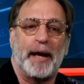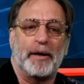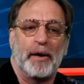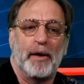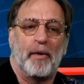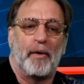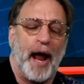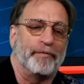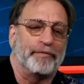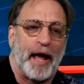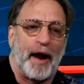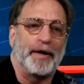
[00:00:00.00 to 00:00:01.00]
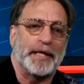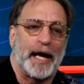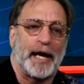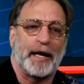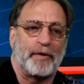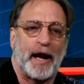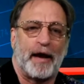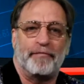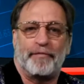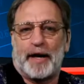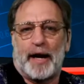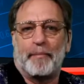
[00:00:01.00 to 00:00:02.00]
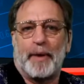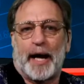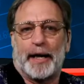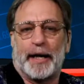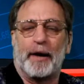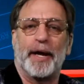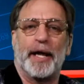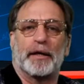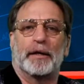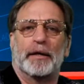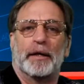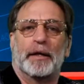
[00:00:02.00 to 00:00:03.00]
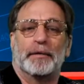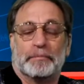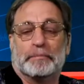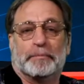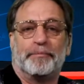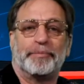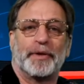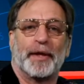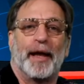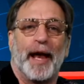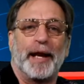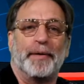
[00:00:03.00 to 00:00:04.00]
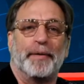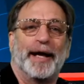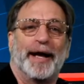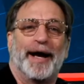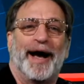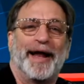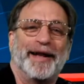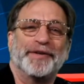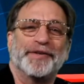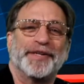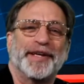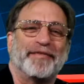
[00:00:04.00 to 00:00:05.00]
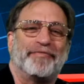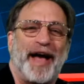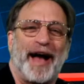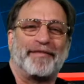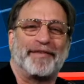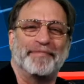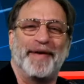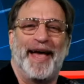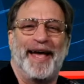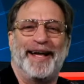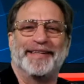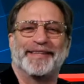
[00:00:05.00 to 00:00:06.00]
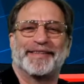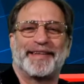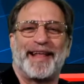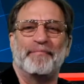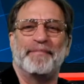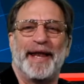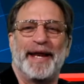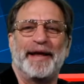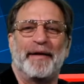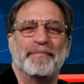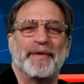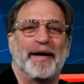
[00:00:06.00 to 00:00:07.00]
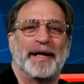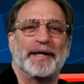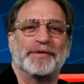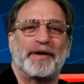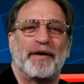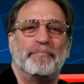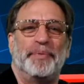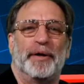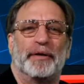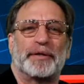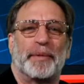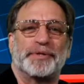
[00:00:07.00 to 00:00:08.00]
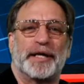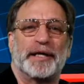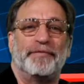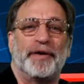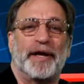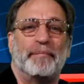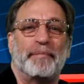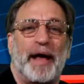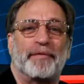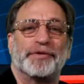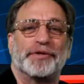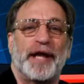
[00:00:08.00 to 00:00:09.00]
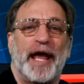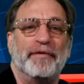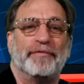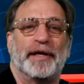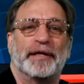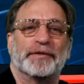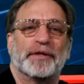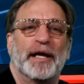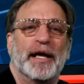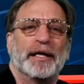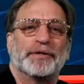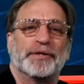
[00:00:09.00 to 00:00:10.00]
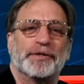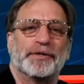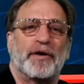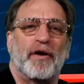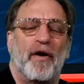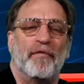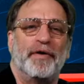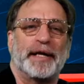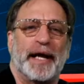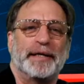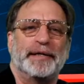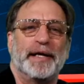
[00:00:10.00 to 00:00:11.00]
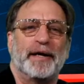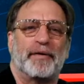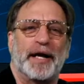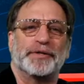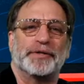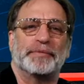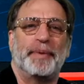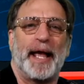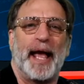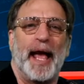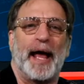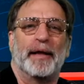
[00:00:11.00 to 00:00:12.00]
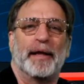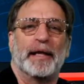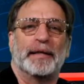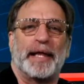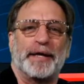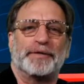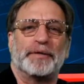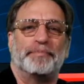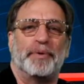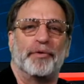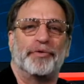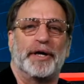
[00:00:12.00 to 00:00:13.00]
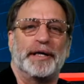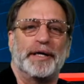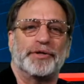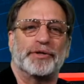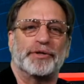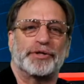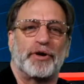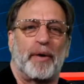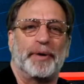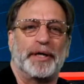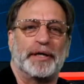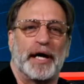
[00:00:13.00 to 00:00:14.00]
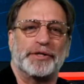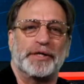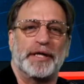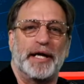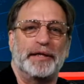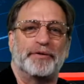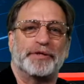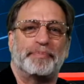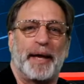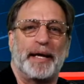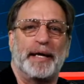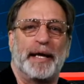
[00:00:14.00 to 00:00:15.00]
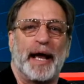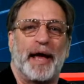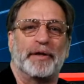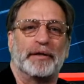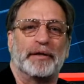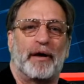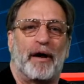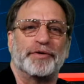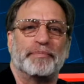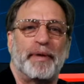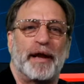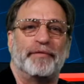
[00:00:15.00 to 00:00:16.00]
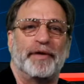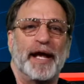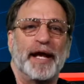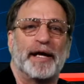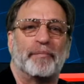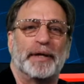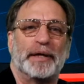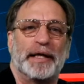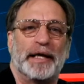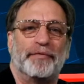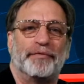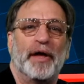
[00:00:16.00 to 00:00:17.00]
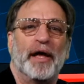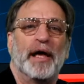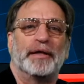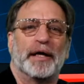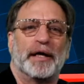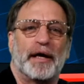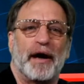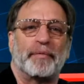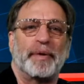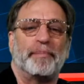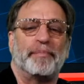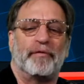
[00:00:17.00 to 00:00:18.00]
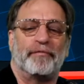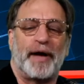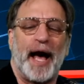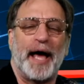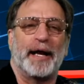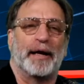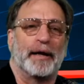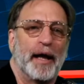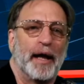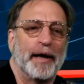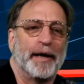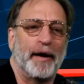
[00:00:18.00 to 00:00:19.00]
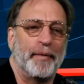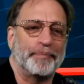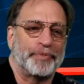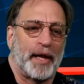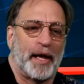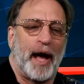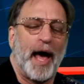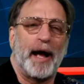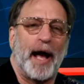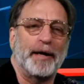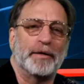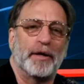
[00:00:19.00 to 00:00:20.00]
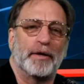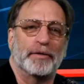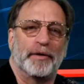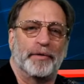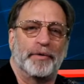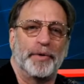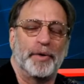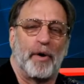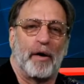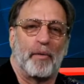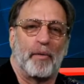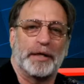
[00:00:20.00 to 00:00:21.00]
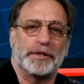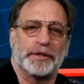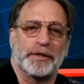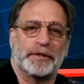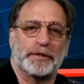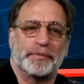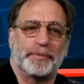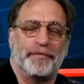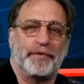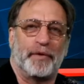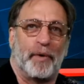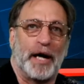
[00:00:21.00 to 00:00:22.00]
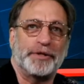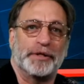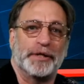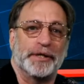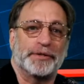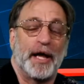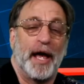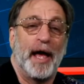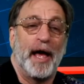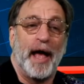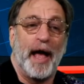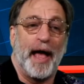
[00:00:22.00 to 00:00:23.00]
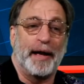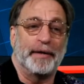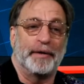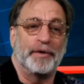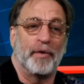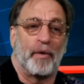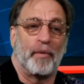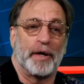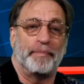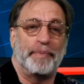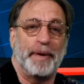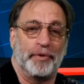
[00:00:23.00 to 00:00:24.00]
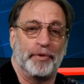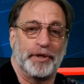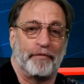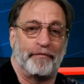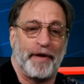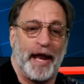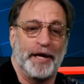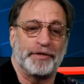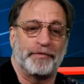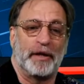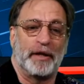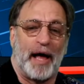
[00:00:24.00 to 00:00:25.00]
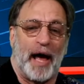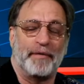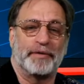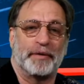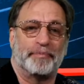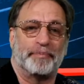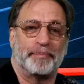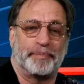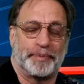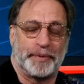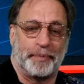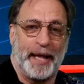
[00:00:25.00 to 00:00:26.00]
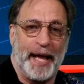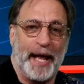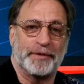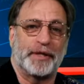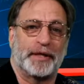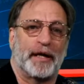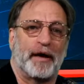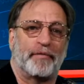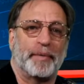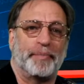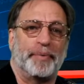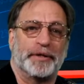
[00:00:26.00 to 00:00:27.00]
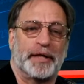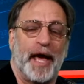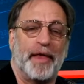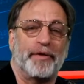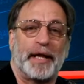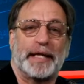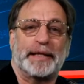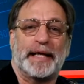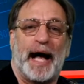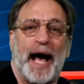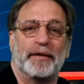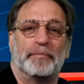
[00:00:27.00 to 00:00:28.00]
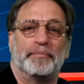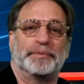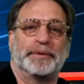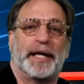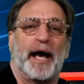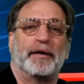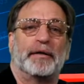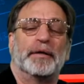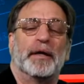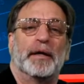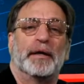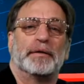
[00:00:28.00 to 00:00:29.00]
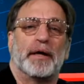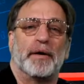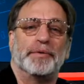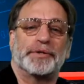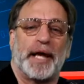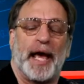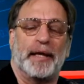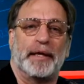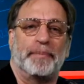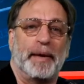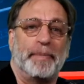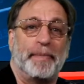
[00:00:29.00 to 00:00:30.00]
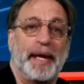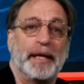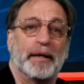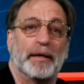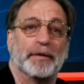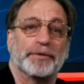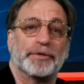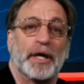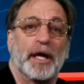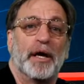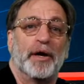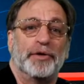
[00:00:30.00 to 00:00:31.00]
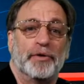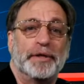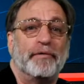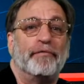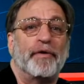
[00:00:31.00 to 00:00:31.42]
Or hey, if Larry's not going to go to that event, I'm not going to go either. Anyway, an interesting fact remains that many Americans have built up significant amount of savings since COVID-19 crisis began, thanks to both an initial sharp reduction in their spending and the large amount of income relief the government provided. You know, I don't know who you are watching this. If you're watching this and you are one of the people who took advantage of a lot of the plans that the government put together, like the EIDL loans and the PPP loans, you did very